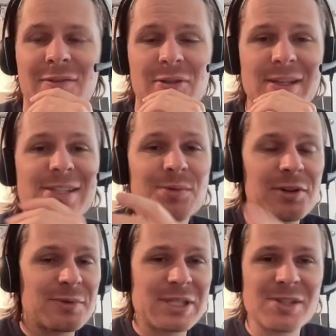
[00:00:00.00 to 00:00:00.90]
For this
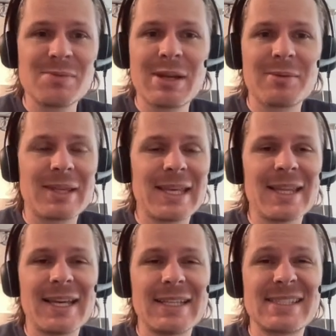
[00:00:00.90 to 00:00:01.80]
one, we should be able to get
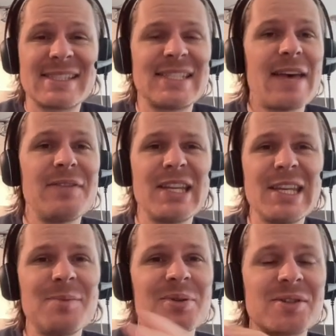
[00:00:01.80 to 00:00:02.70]
like
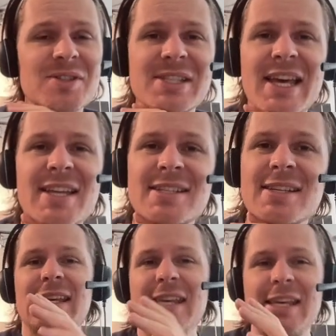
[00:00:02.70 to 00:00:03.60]
70%
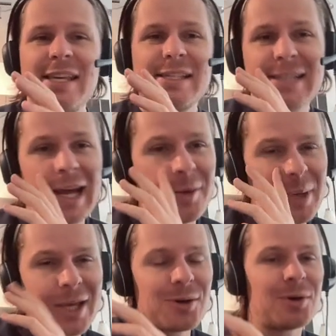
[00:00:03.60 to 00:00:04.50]
is kind of
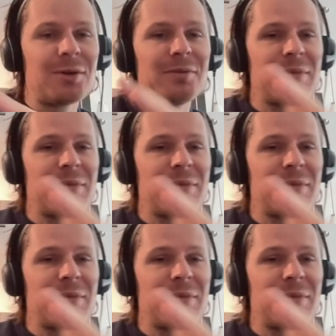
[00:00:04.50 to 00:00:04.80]
my goal.